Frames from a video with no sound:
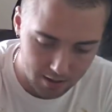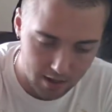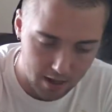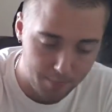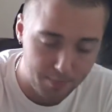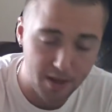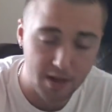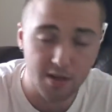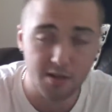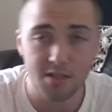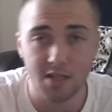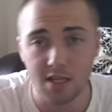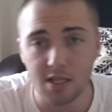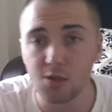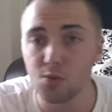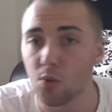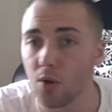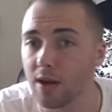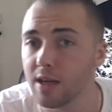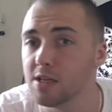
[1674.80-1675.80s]
and because
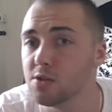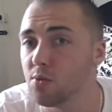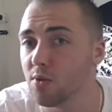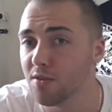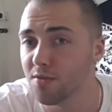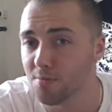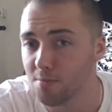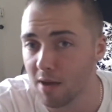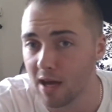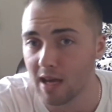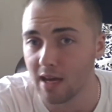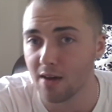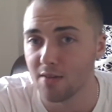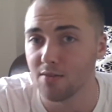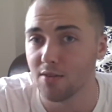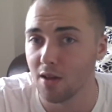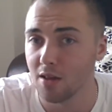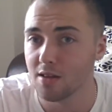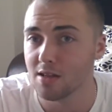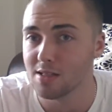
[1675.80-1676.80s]
this one is with me,
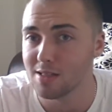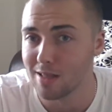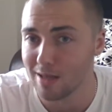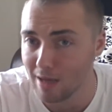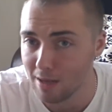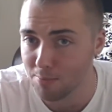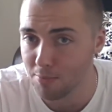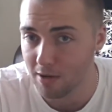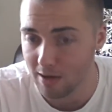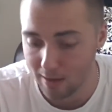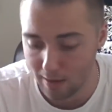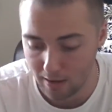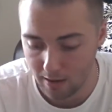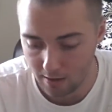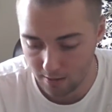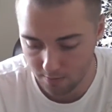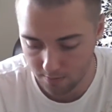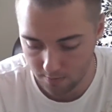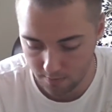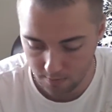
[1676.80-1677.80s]
I've done this deliberately.
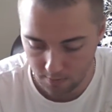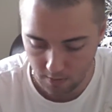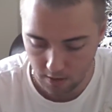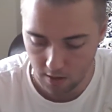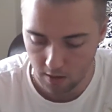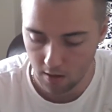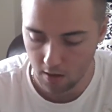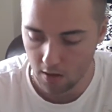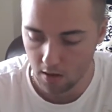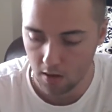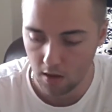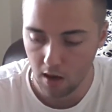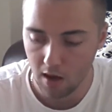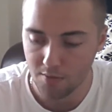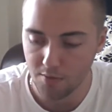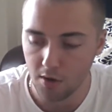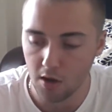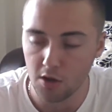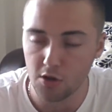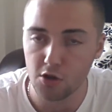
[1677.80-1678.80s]

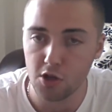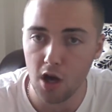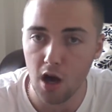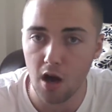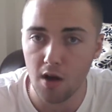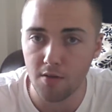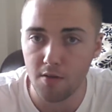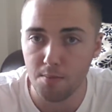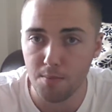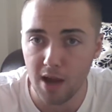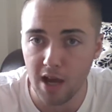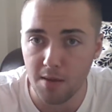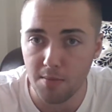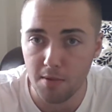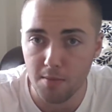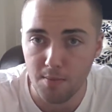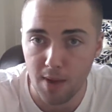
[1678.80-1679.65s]
I've got a jar of baby